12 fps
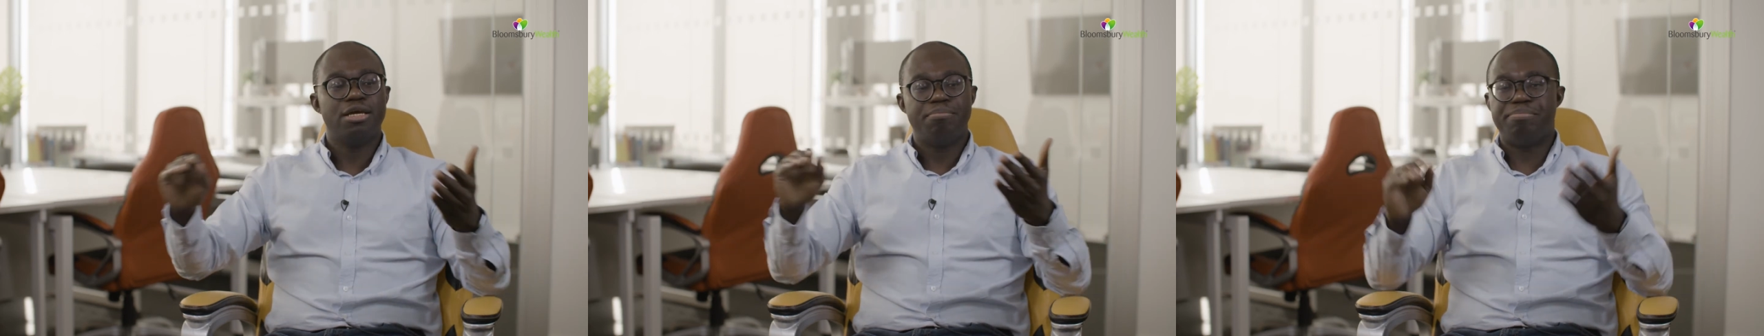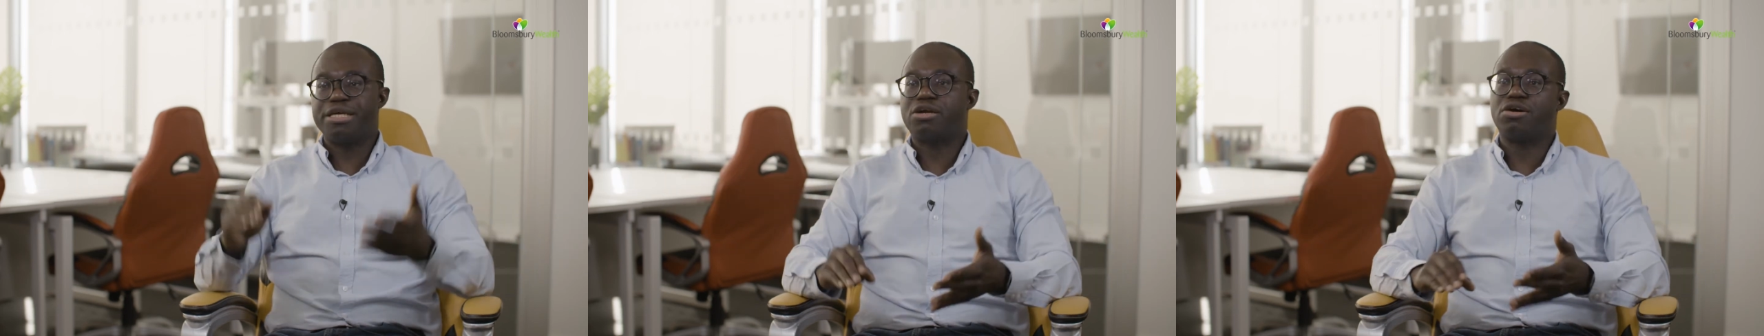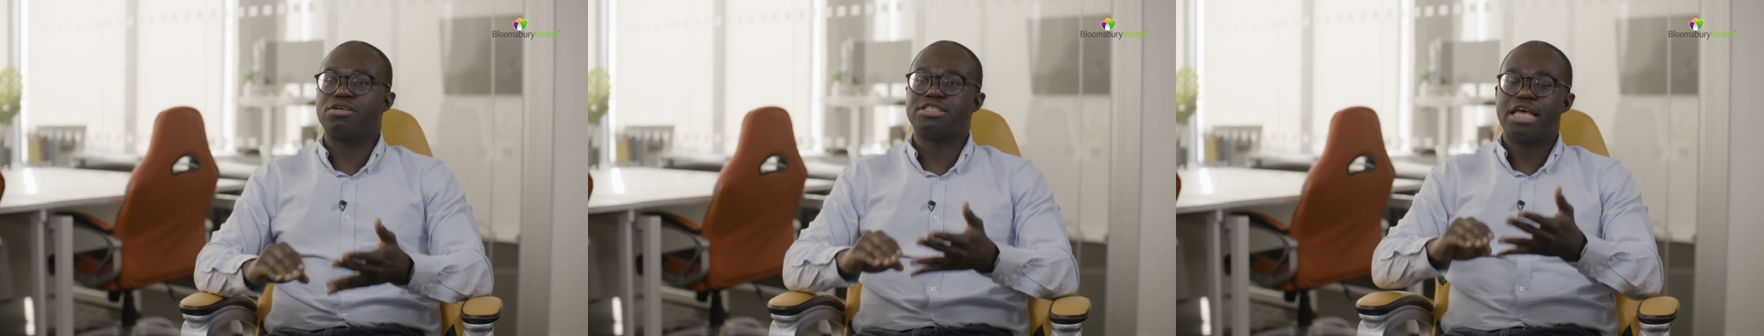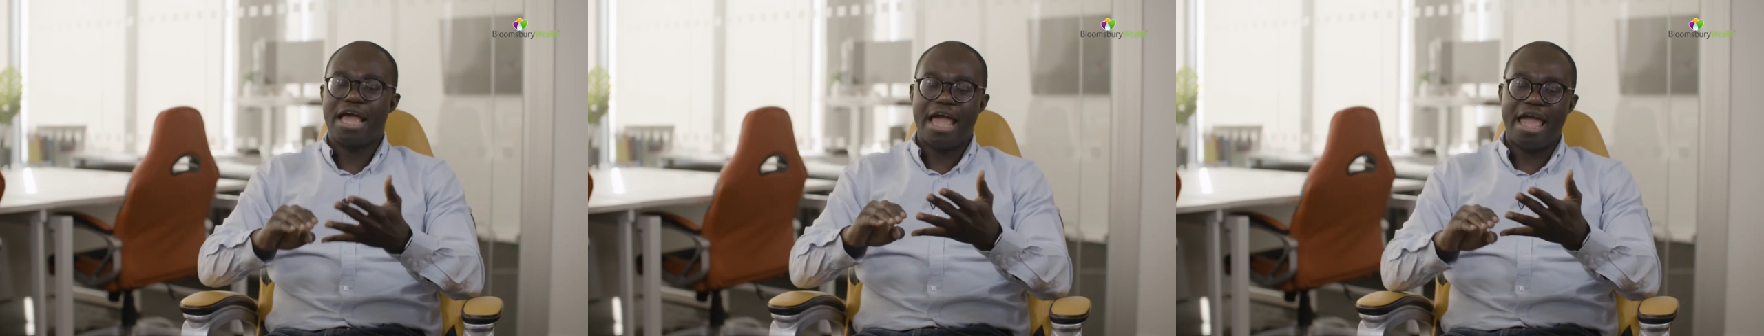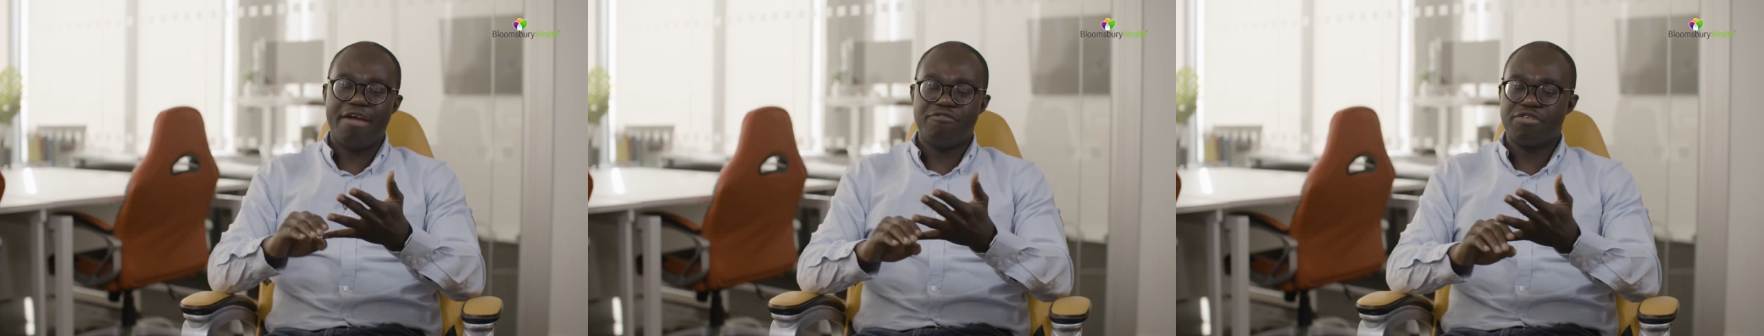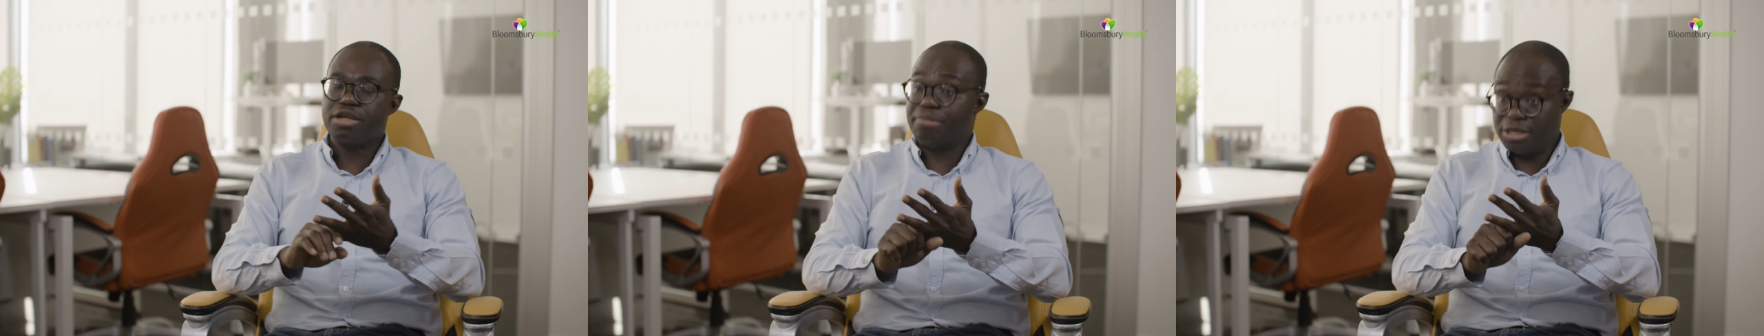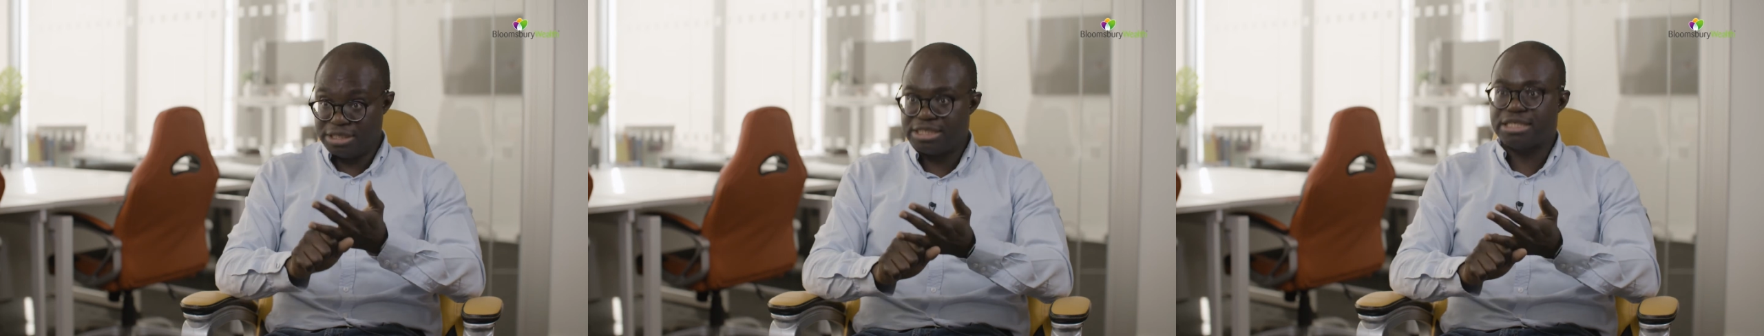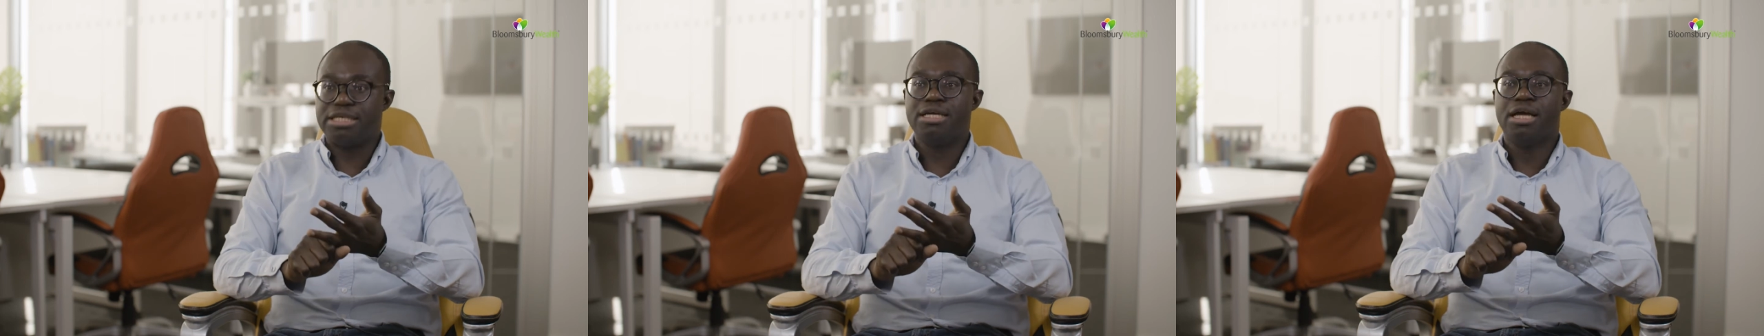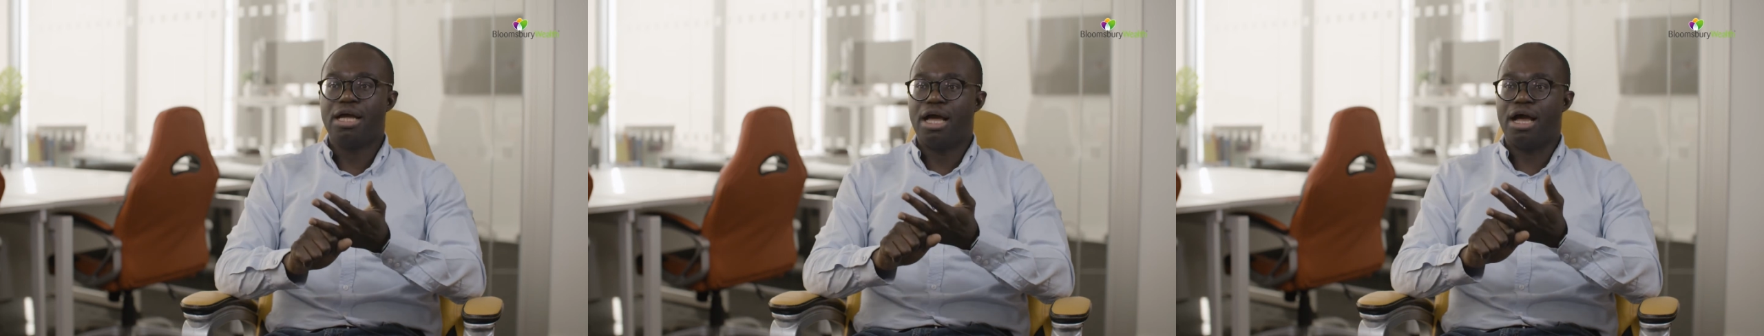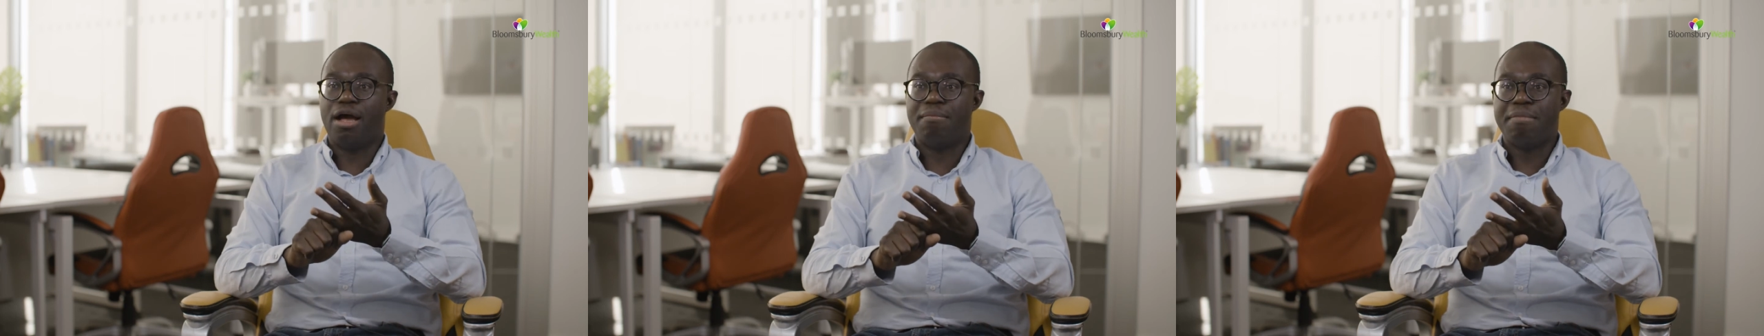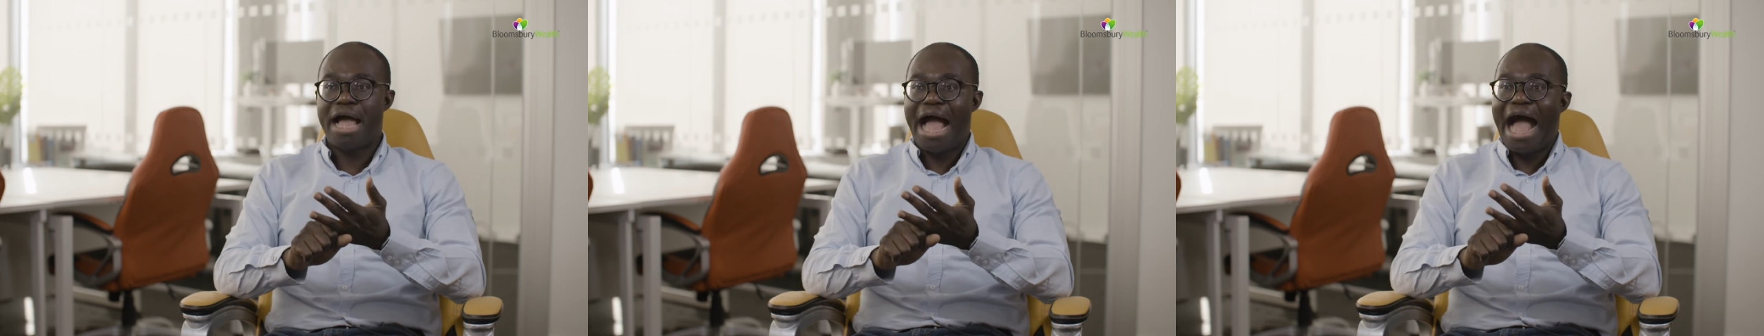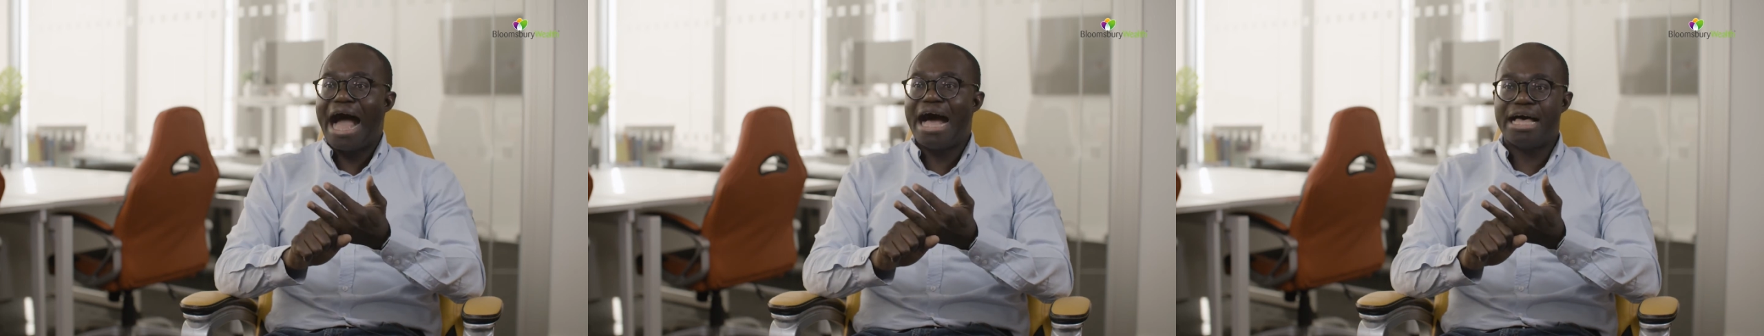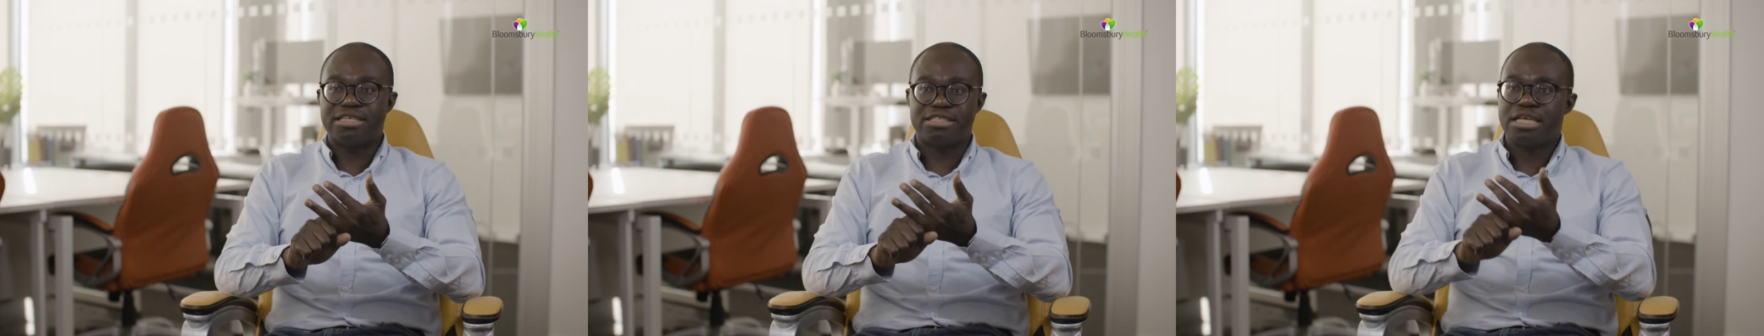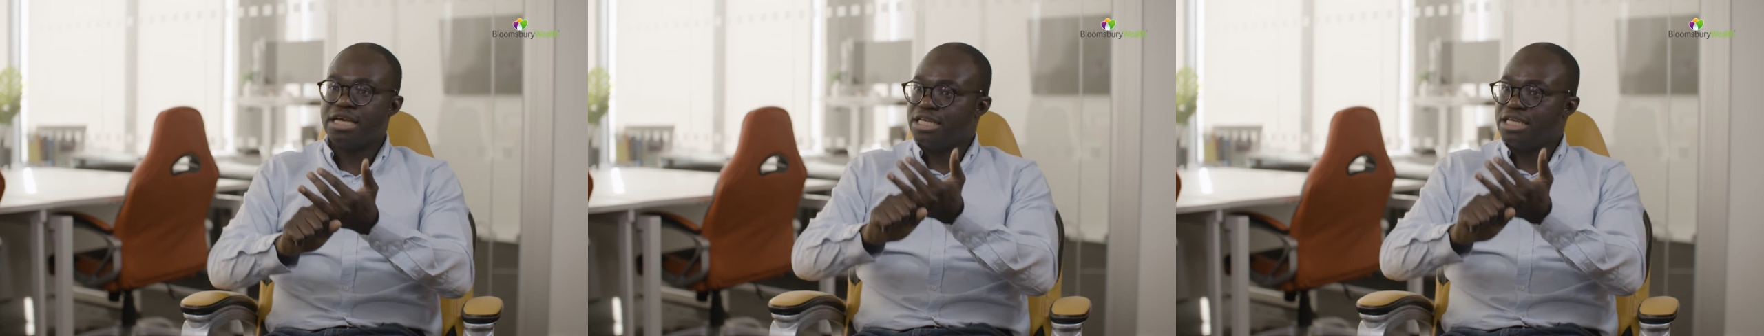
because everybody has